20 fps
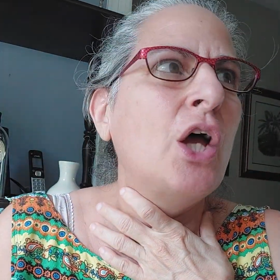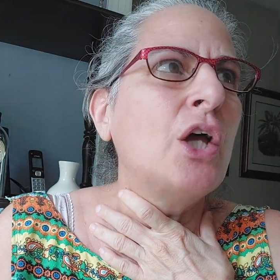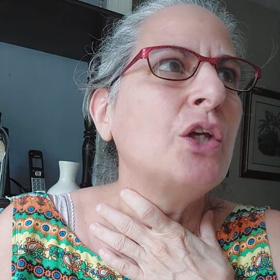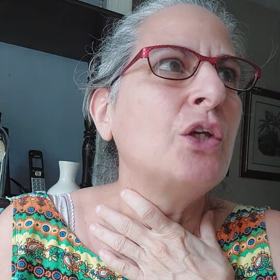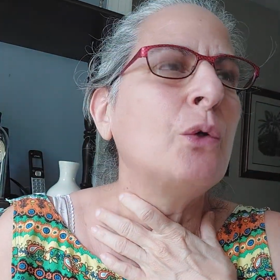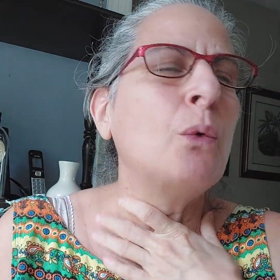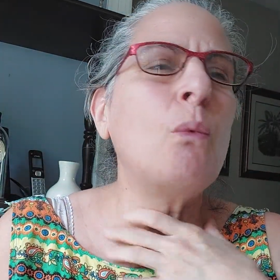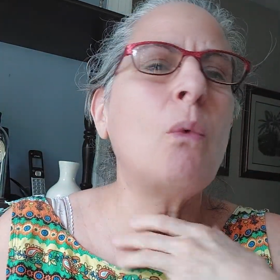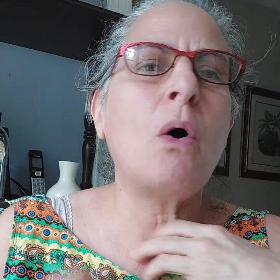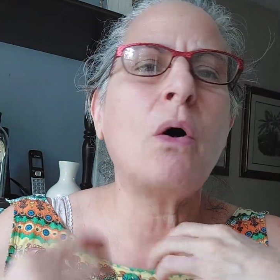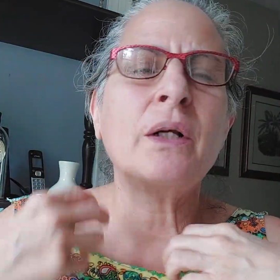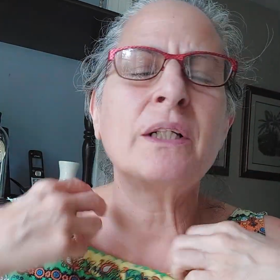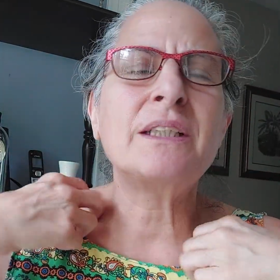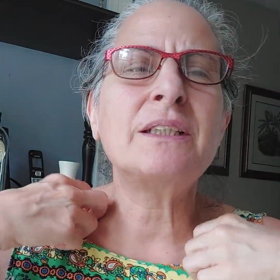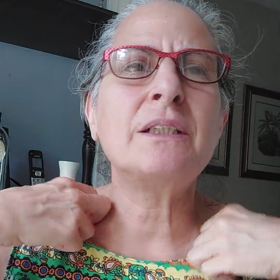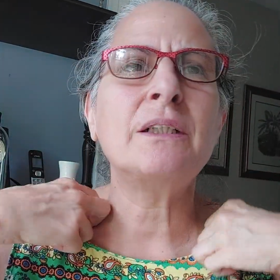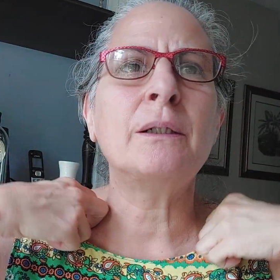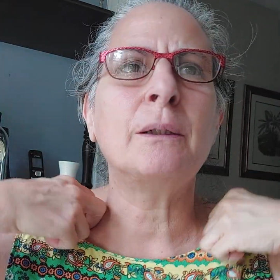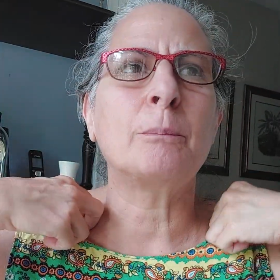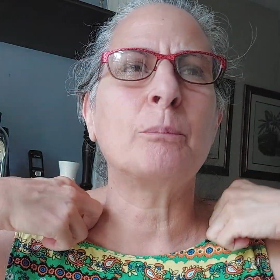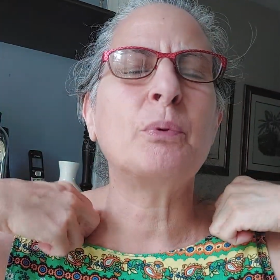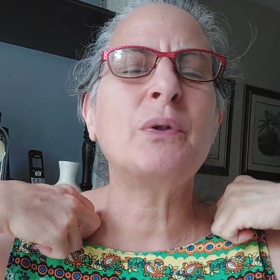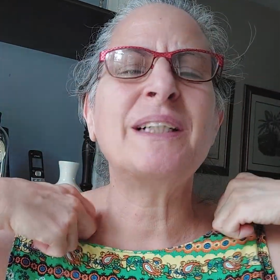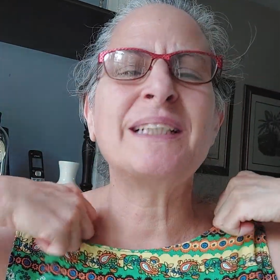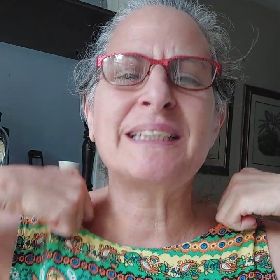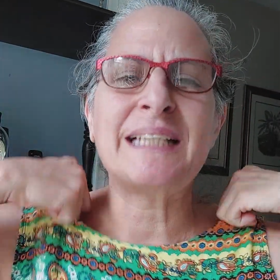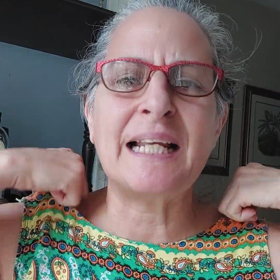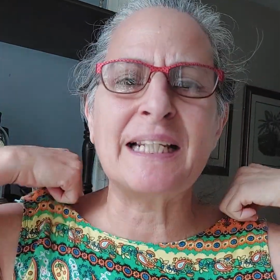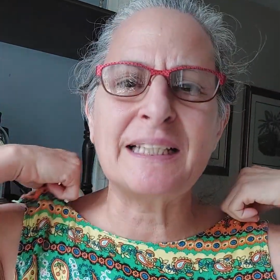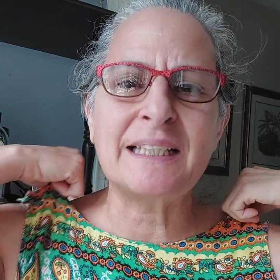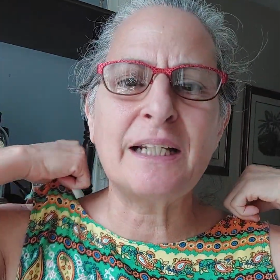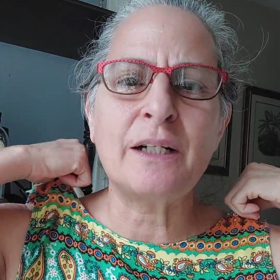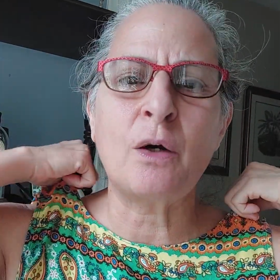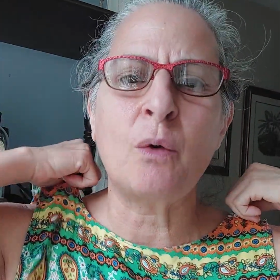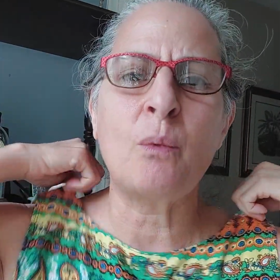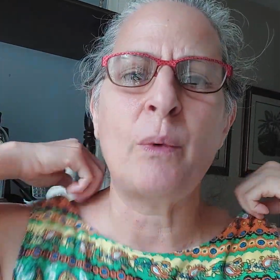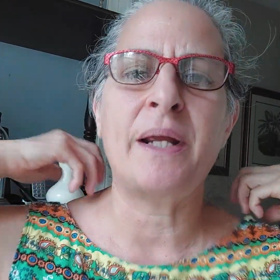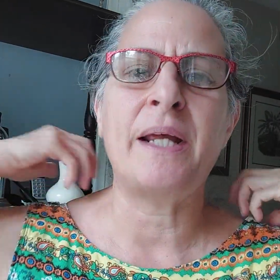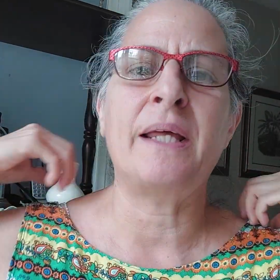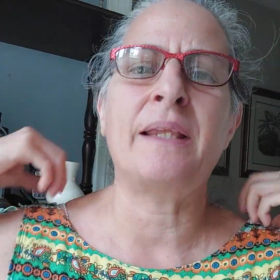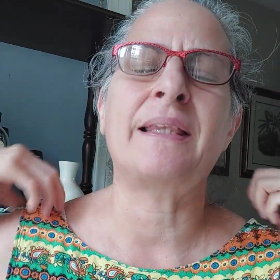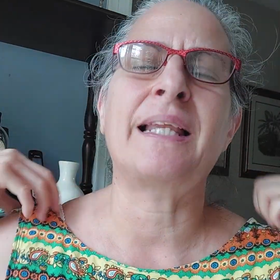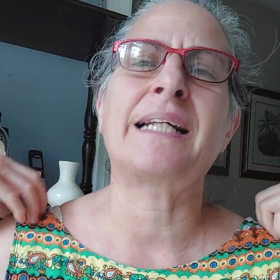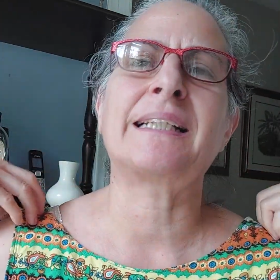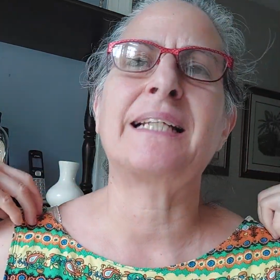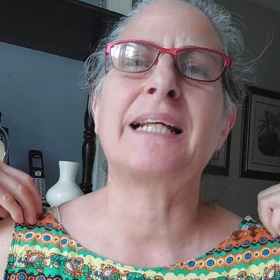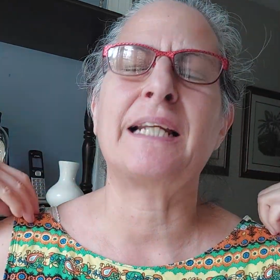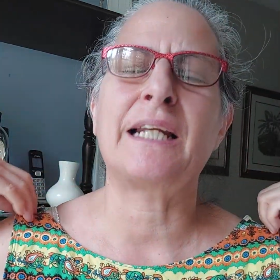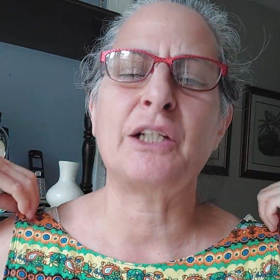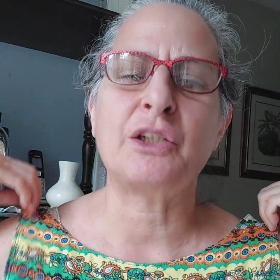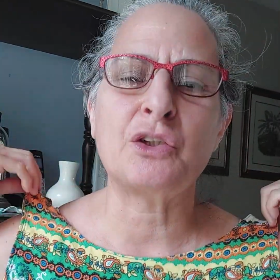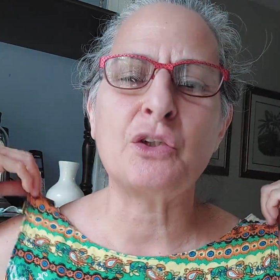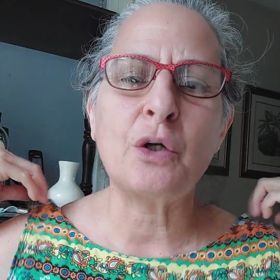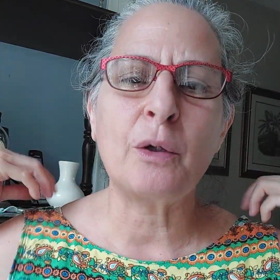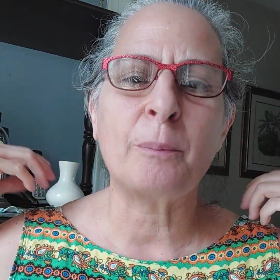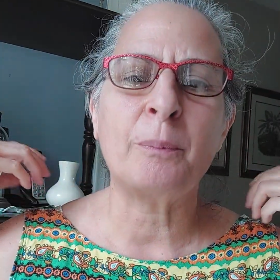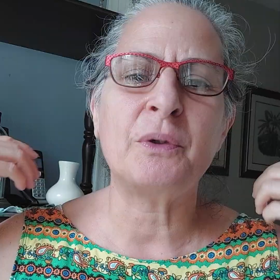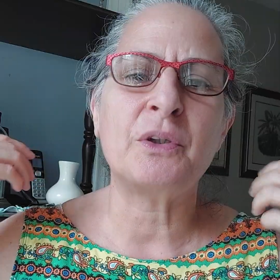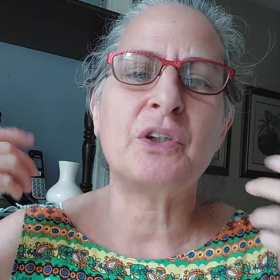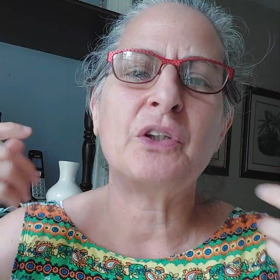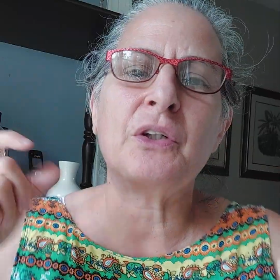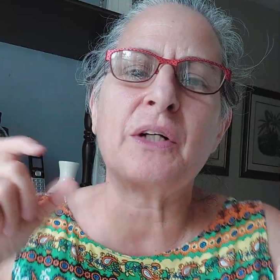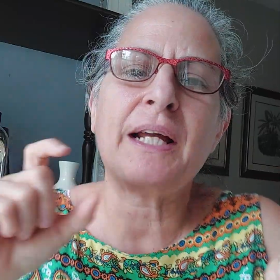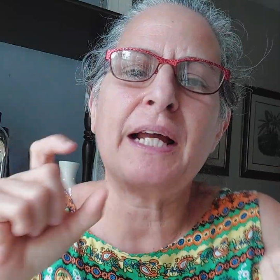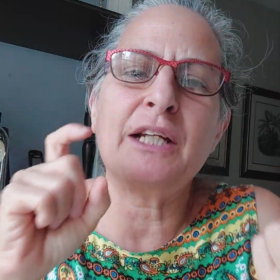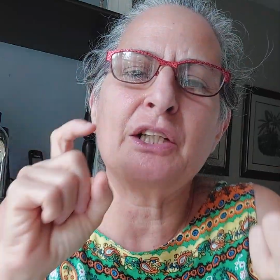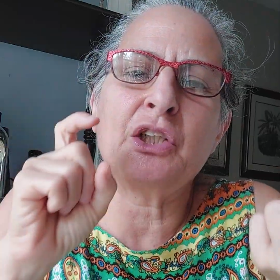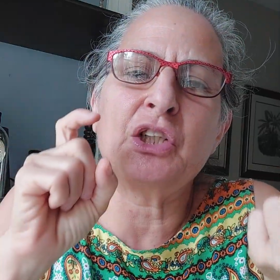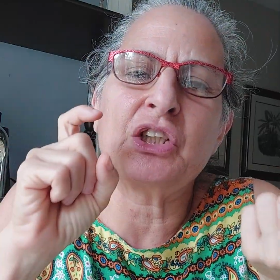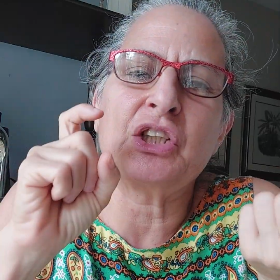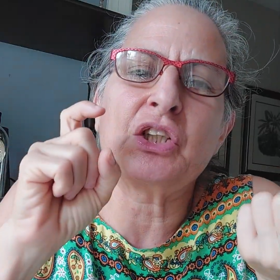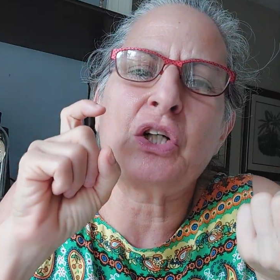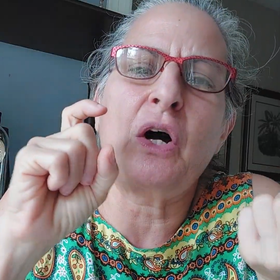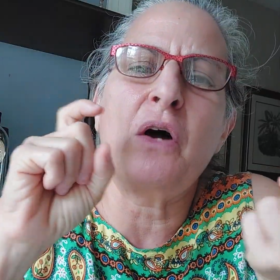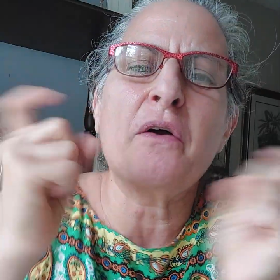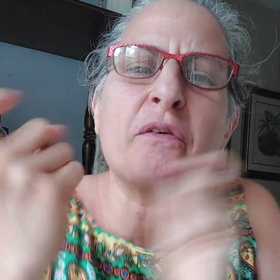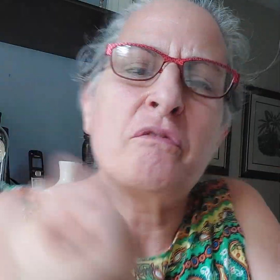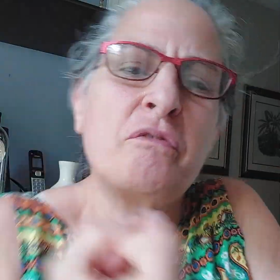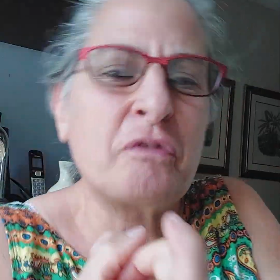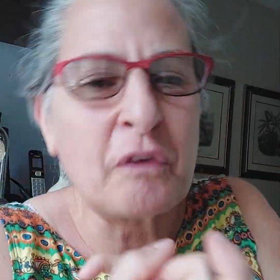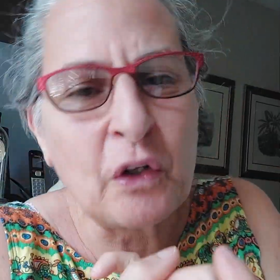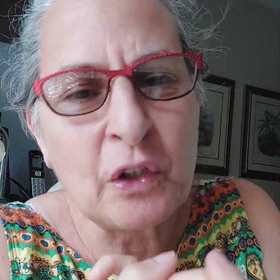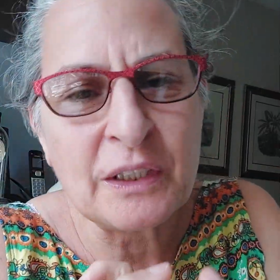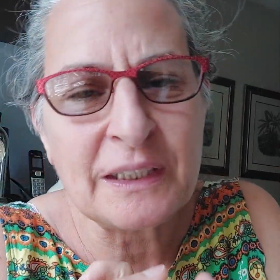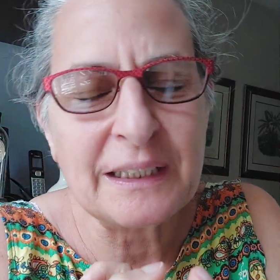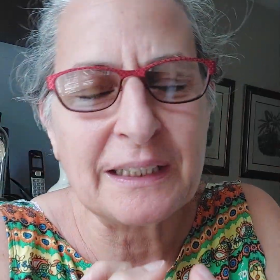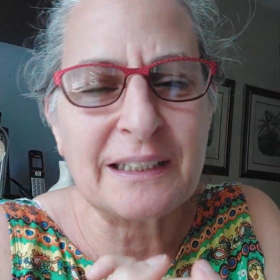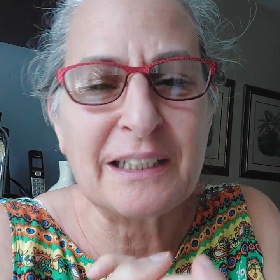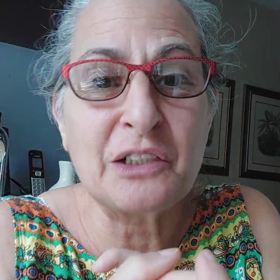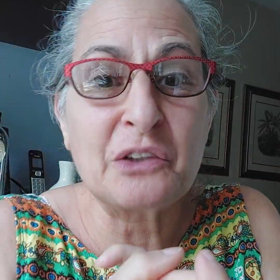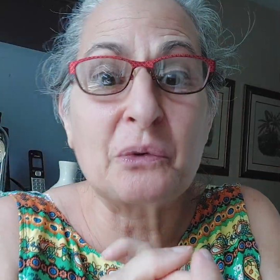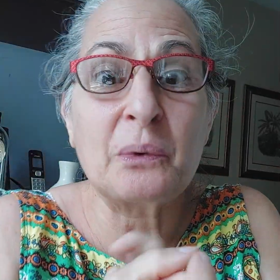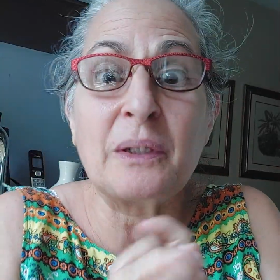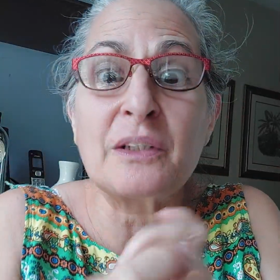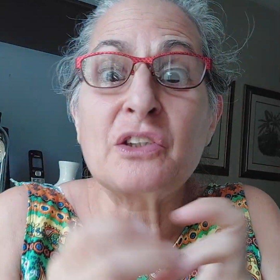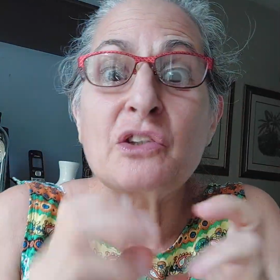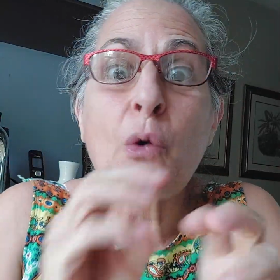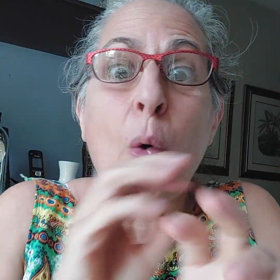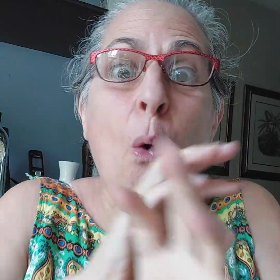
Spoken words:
you want to present in a way that an interpreter can just convert it into a